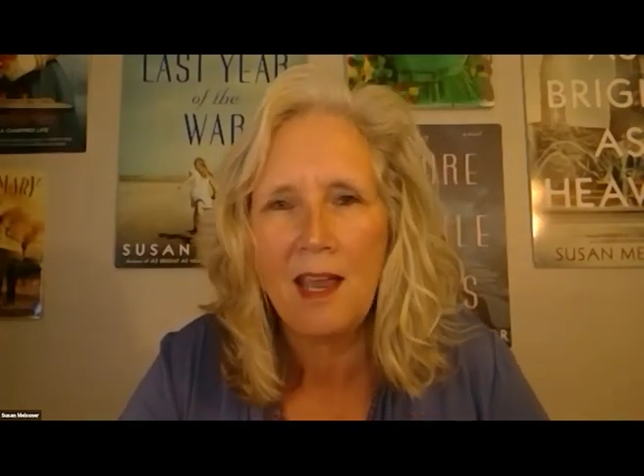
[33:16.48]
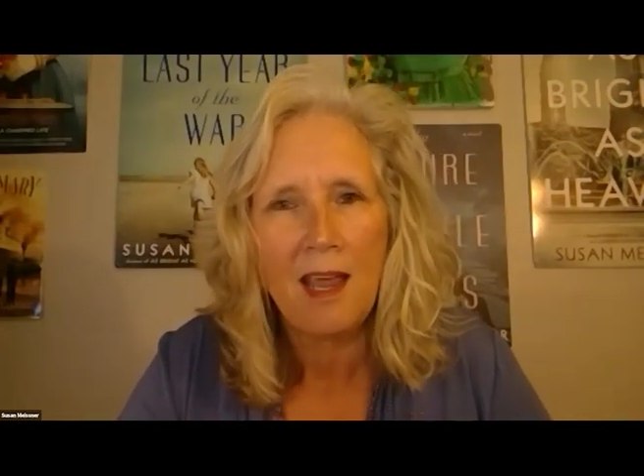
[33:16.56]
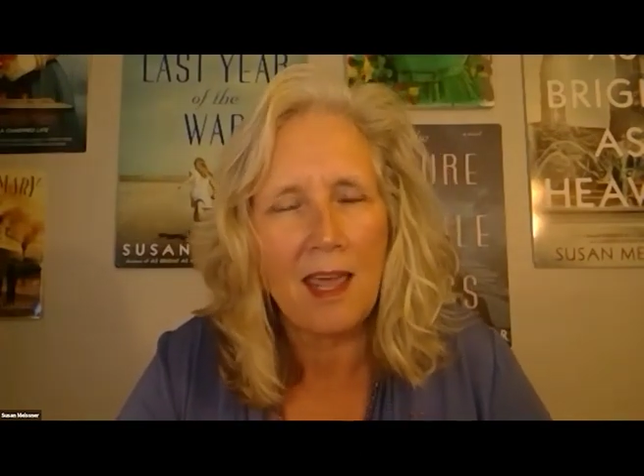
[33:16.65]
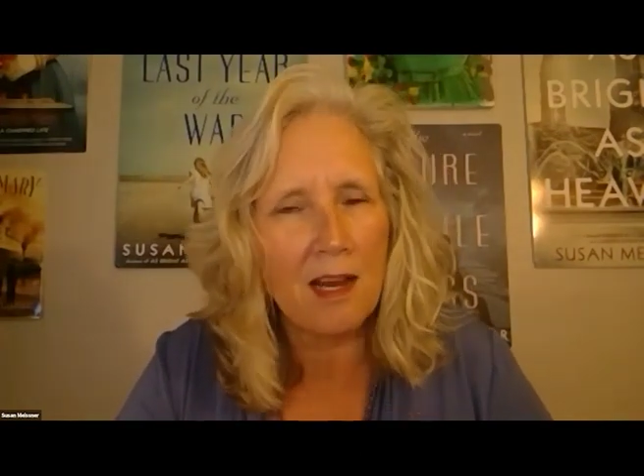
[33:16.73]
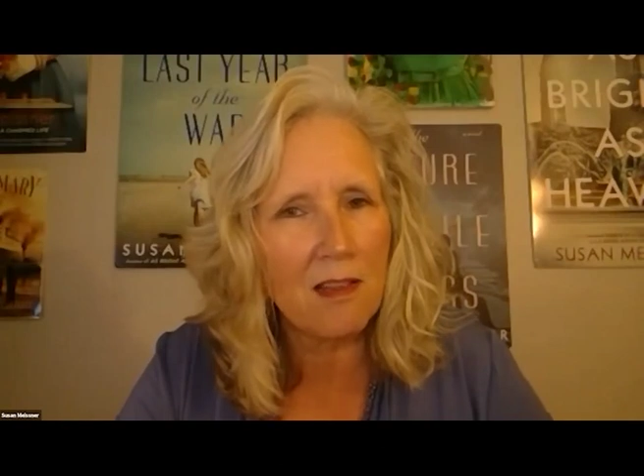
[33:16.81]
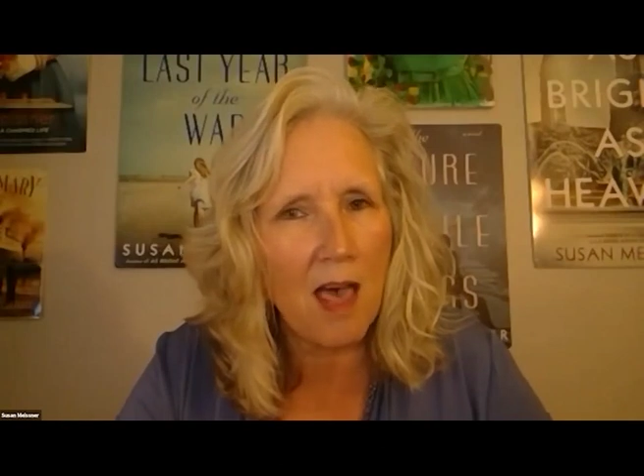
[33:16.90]

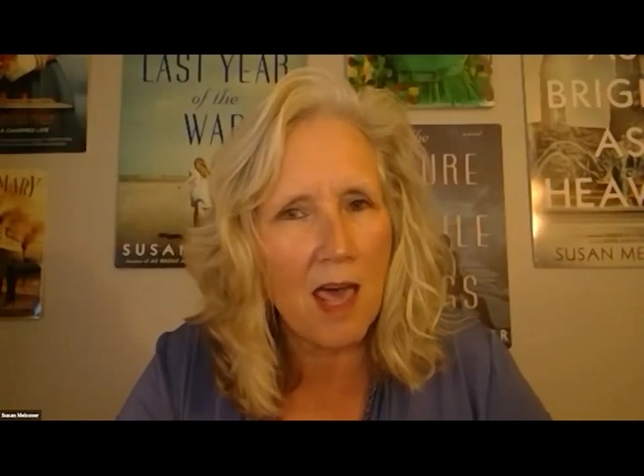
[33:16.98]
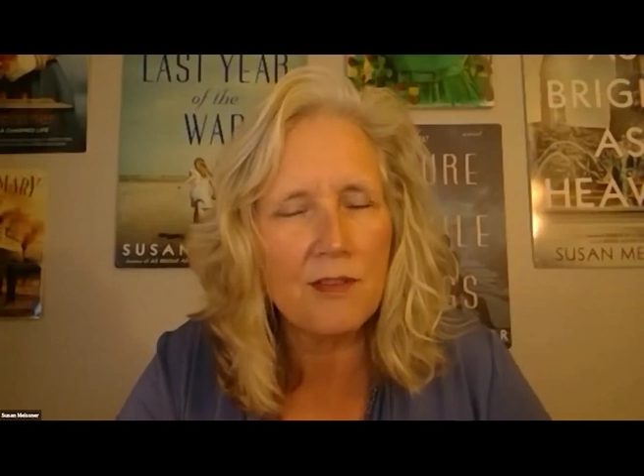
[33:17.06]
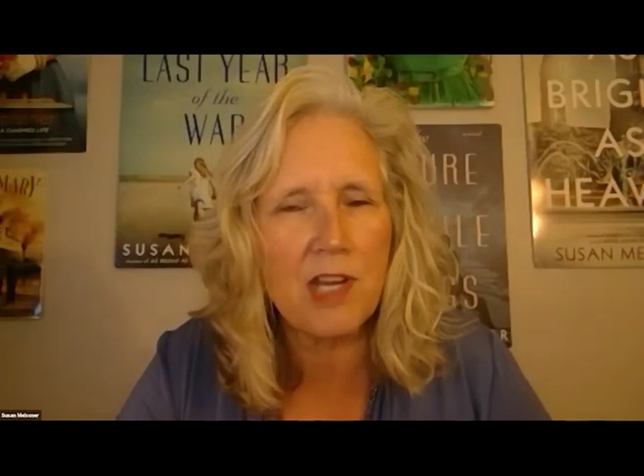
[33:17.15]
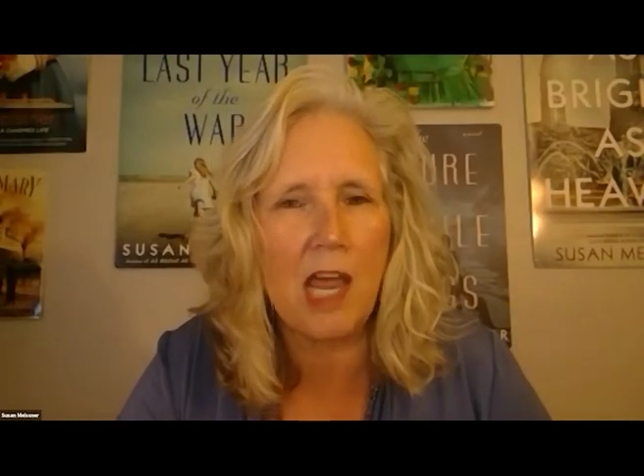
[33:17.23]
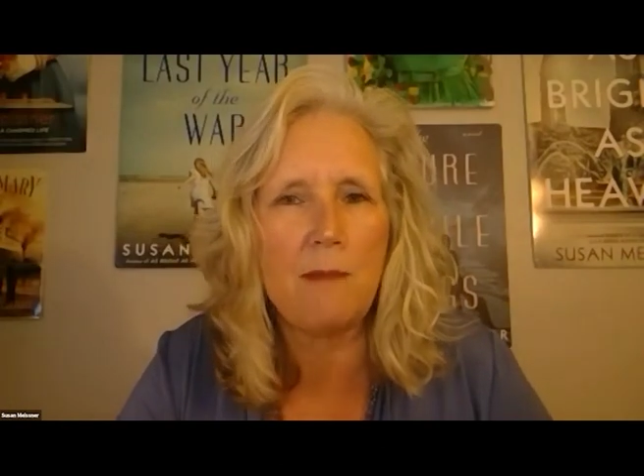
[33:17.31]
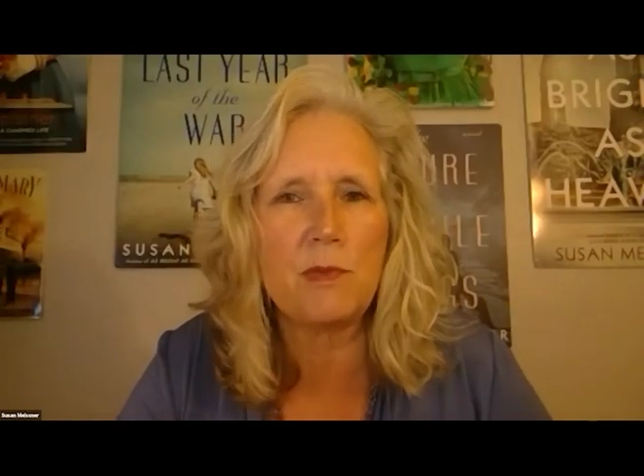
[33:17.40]
And a lot of
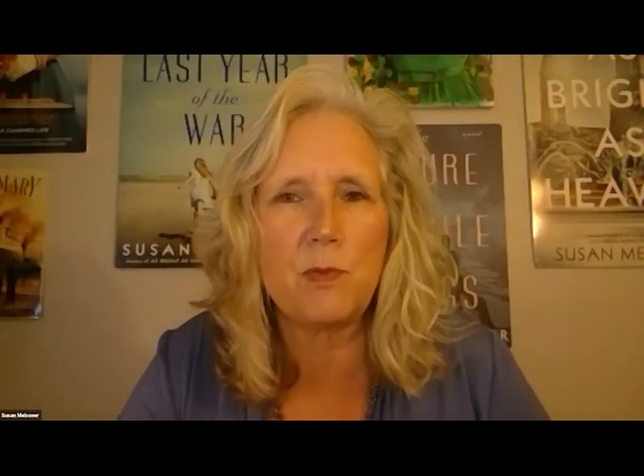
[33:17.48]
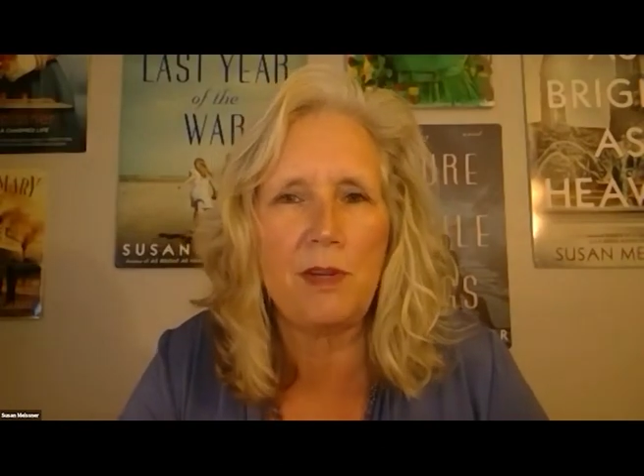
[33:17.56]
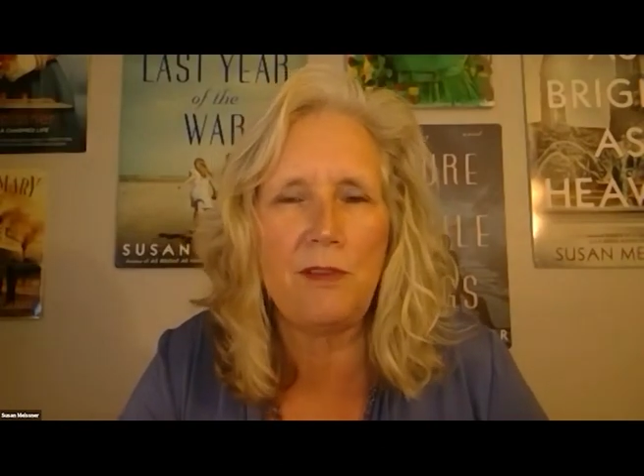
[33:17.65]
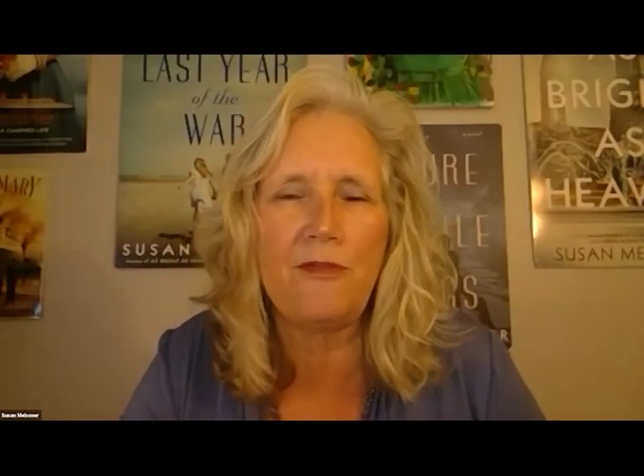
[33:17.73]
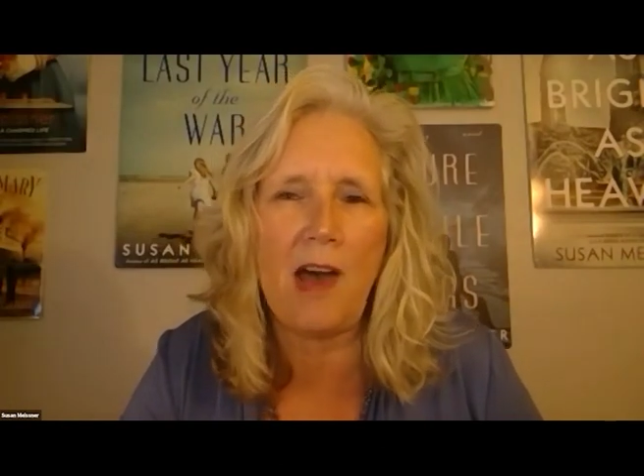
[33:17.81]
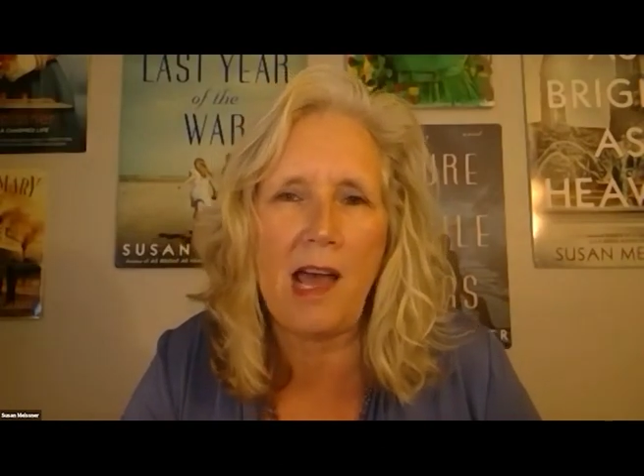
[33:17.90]
times we
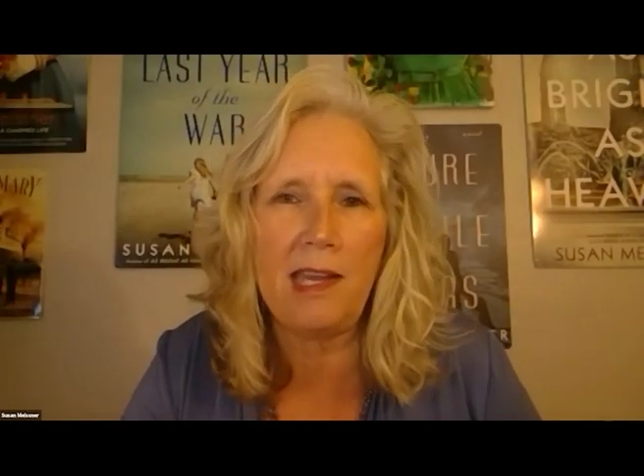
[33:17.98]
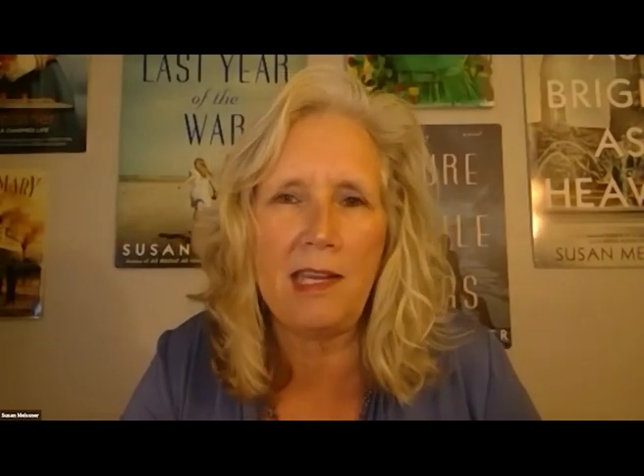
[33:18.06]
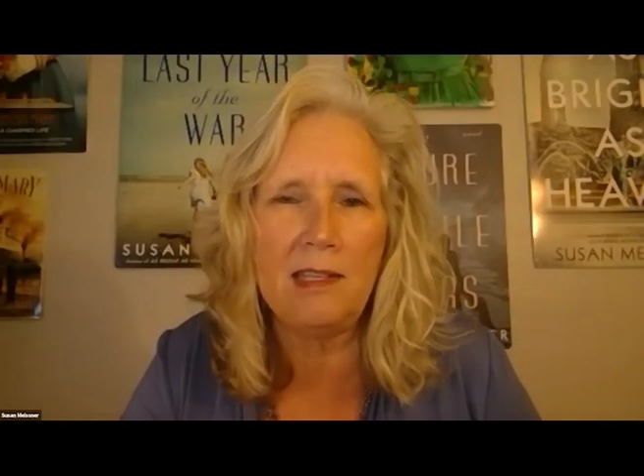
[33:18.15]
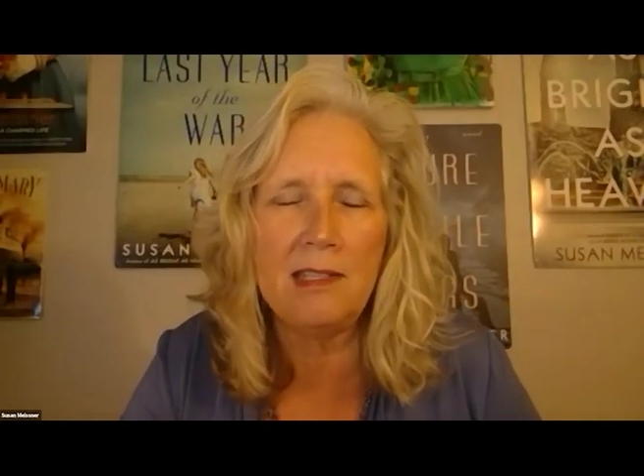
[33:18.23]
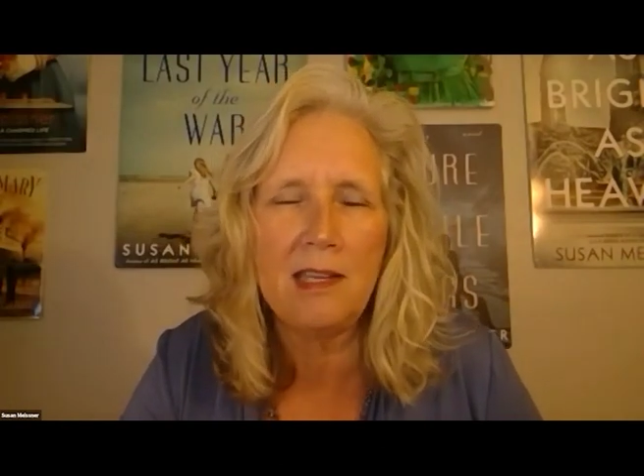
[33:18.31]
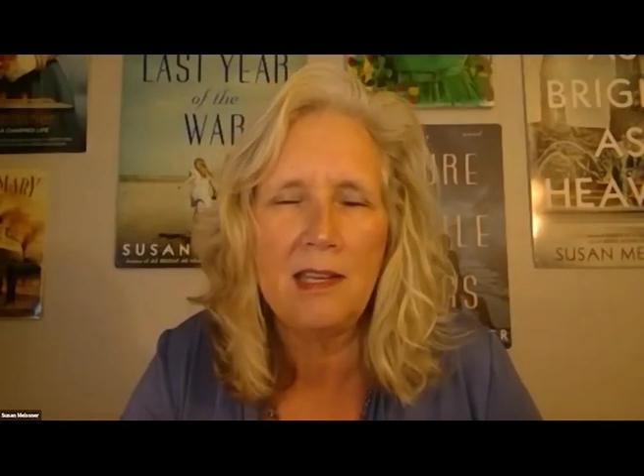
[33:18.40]
find